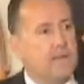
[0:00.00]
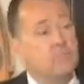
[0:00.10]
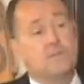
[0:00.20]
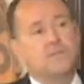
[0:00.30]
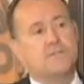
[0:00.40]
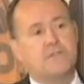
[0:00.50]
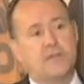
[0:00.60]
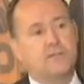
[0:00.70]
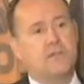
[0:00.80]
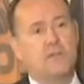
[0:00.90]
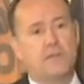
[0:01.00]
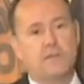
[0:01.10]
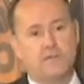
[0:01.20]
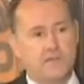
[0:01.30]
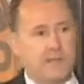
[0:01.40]
it was the
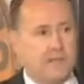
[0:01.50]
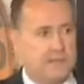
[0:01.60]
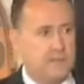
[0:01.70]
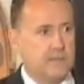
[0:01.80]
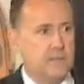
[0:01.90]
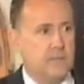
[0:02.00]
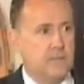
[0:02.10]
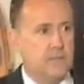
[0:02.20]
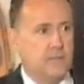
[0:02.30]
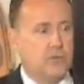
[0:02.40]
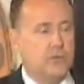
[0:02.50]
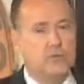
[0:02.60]
Secretary of State who